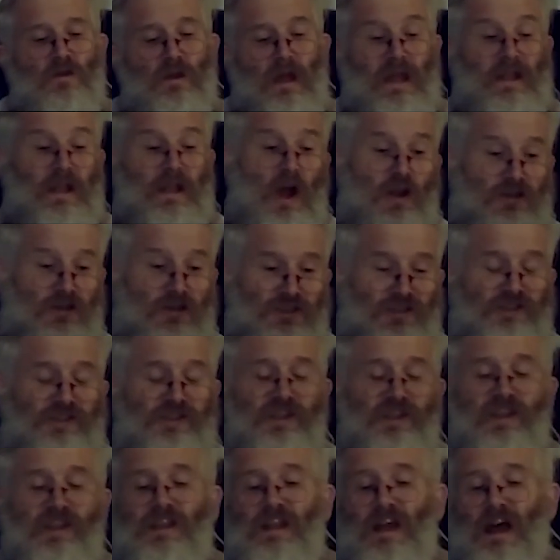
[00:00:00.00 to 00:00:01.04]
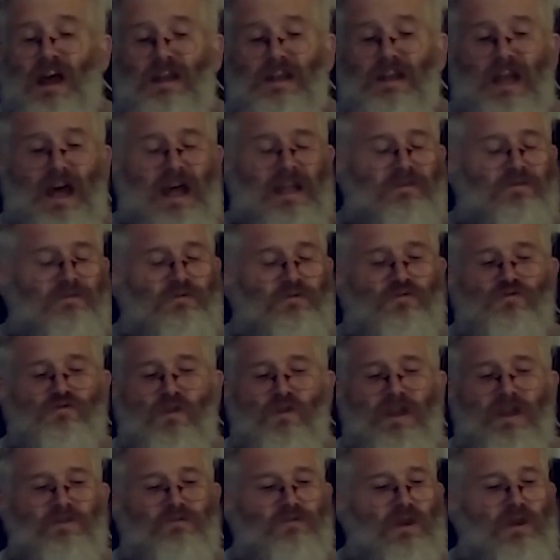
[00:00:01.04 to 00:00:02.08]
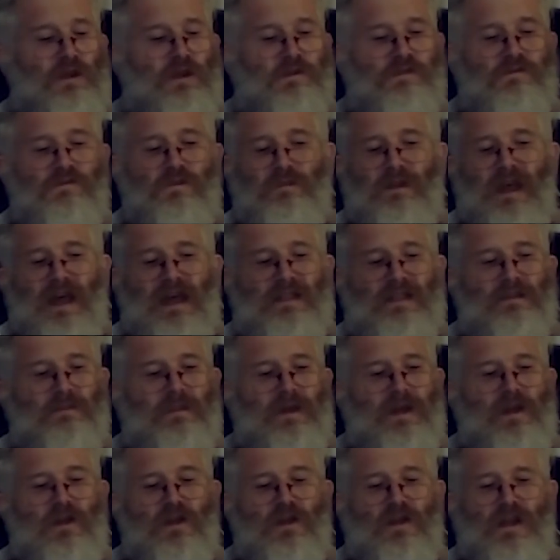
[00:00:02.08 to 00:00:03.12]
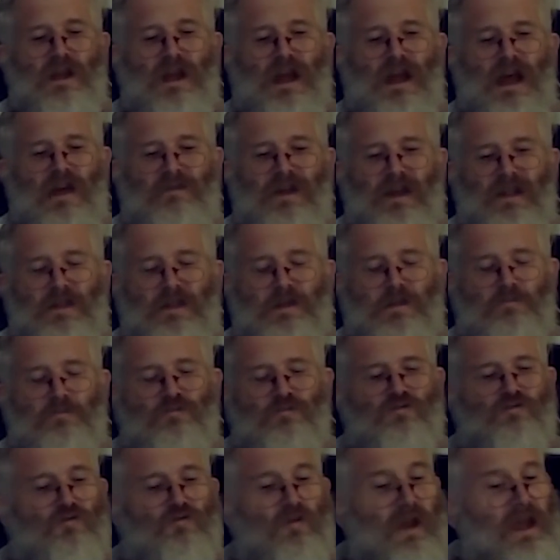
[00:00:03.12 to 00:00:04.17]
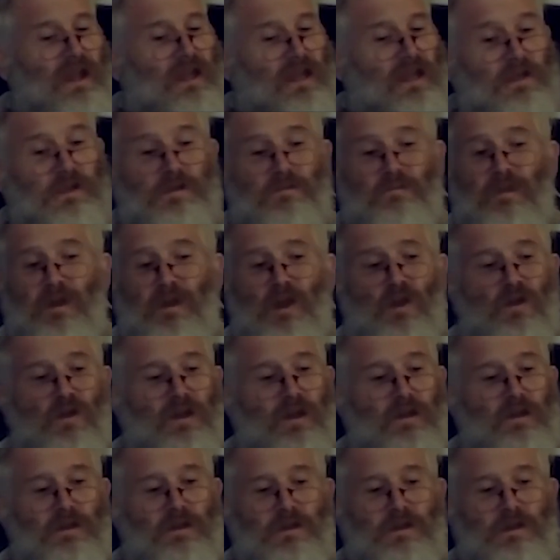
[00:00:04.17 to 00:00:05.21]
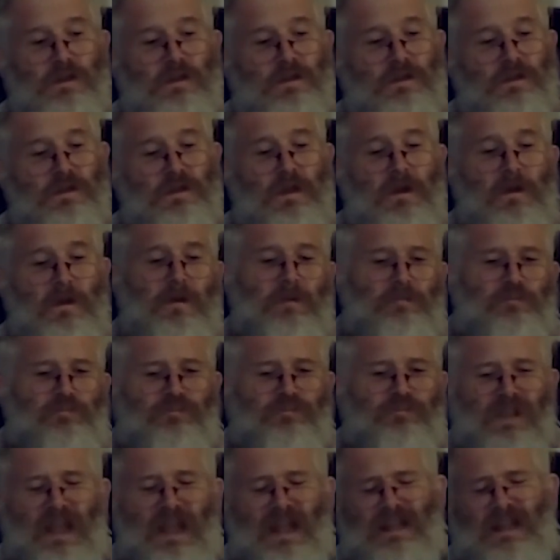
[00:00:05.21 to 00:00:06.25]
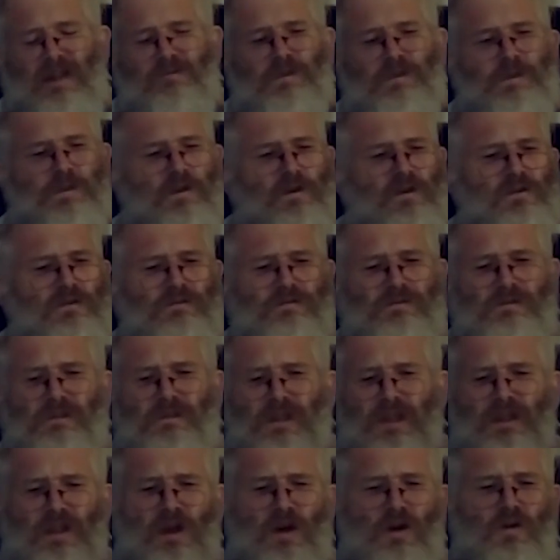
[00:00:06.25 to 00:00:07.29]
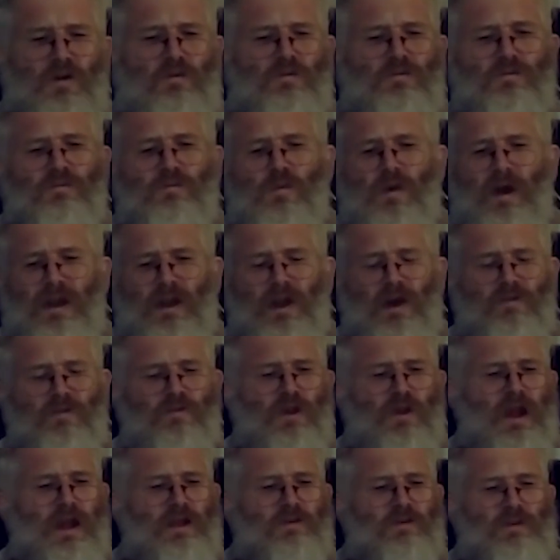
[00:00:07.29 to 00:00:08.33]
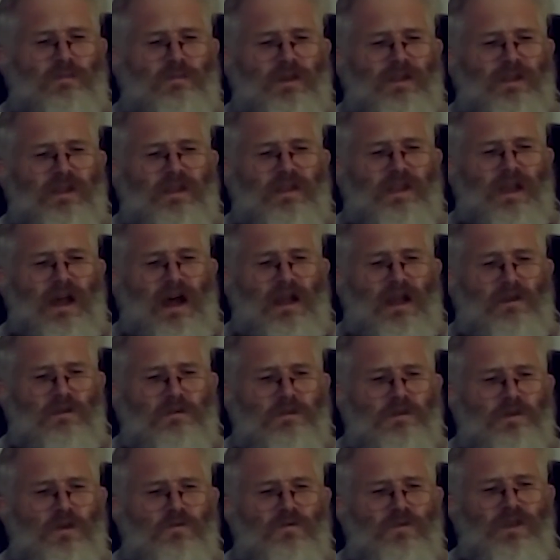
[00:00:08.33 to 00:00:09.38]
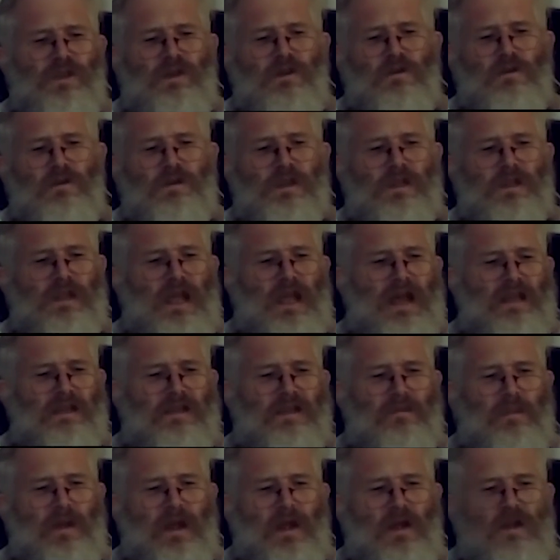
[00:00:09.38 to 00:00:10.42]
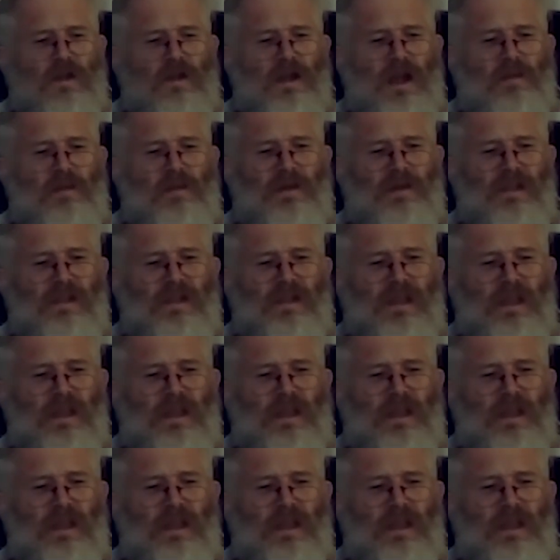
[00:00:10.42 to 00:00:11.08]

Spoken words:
and Argentina, a lot of great friends from Latin America. I've had some great experiences. Yeah, and I've sold, well over $100 million over the years in Latin America. I mean,